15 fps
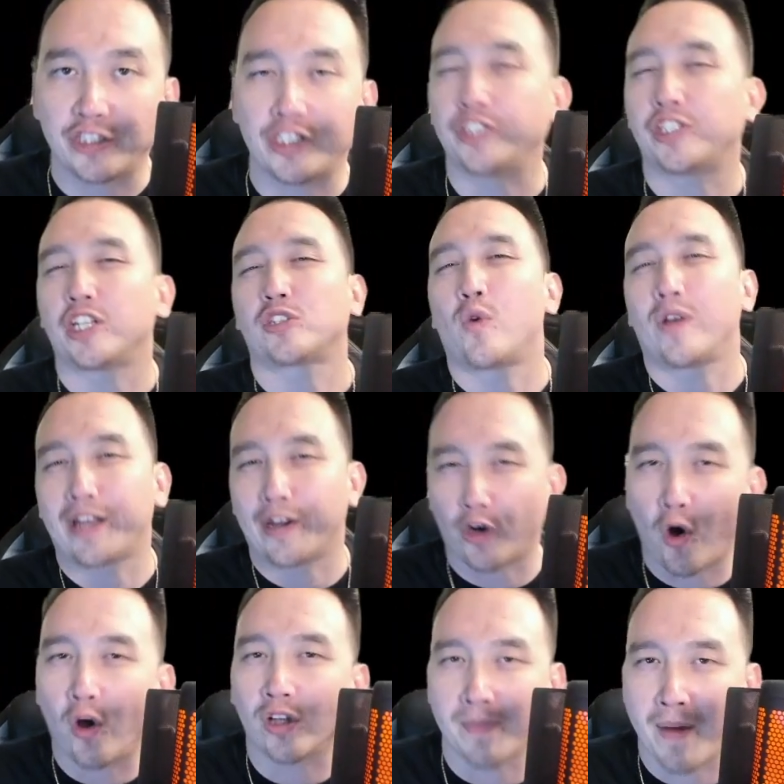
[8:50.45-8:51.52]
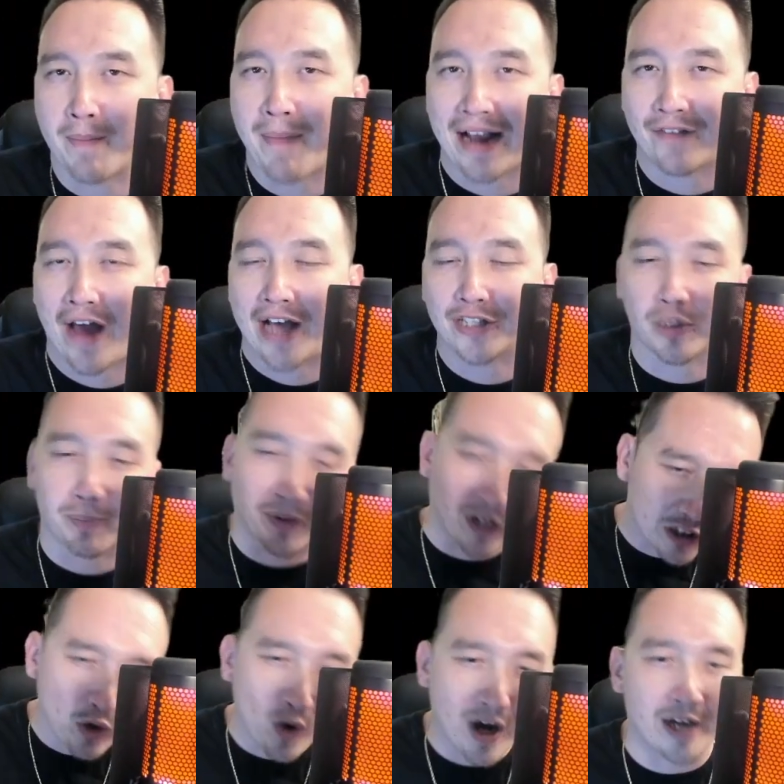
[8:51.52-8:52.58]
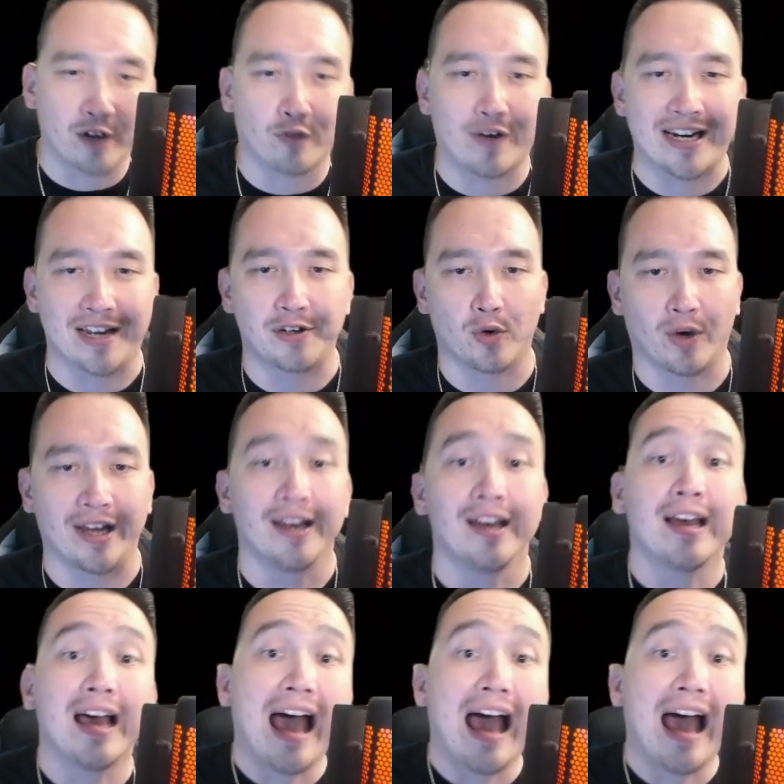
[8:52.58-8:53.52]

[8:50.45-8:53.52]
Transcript: she's just going to get her ultimate back faster. But let's go ahead and read into it.